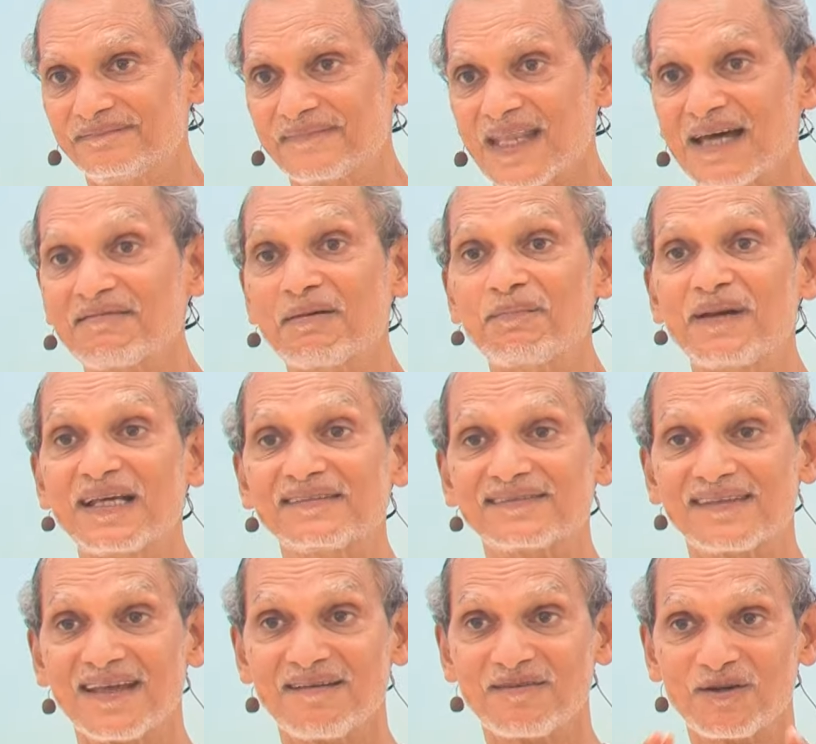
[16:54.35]
Have a blessed
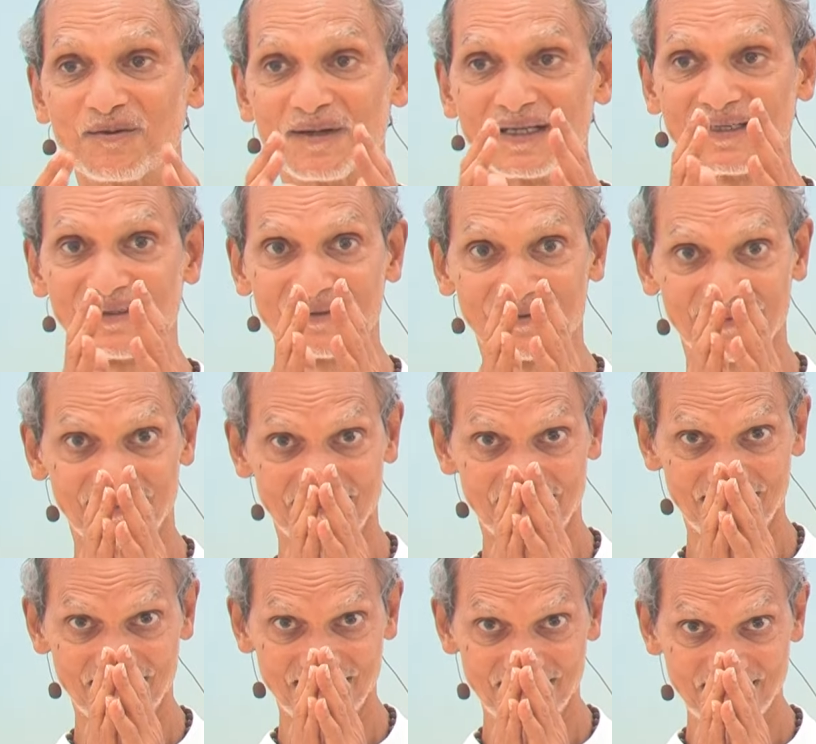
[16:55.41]
day, everyone.
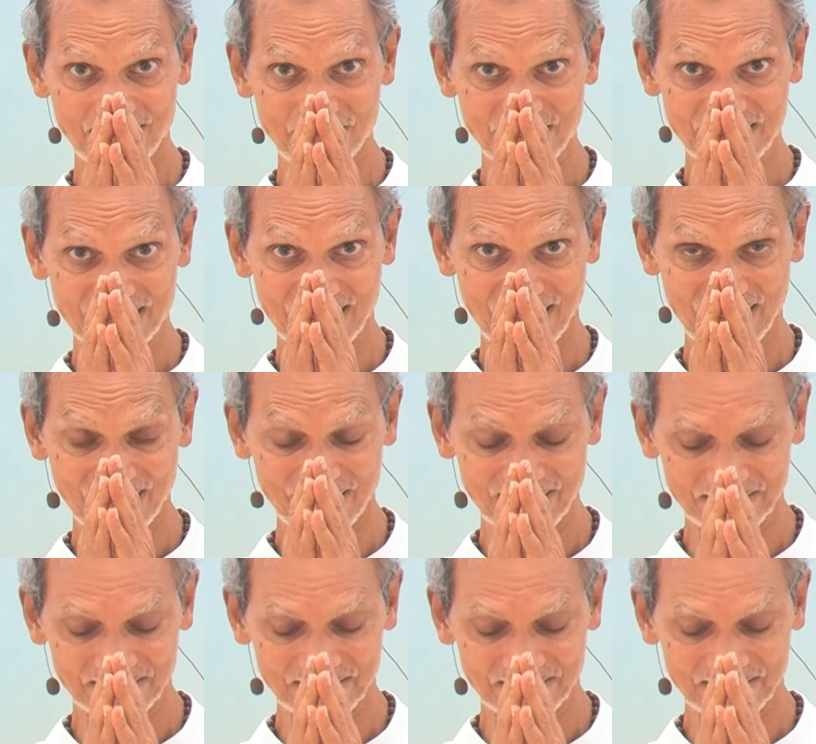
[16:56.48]
Namaskar.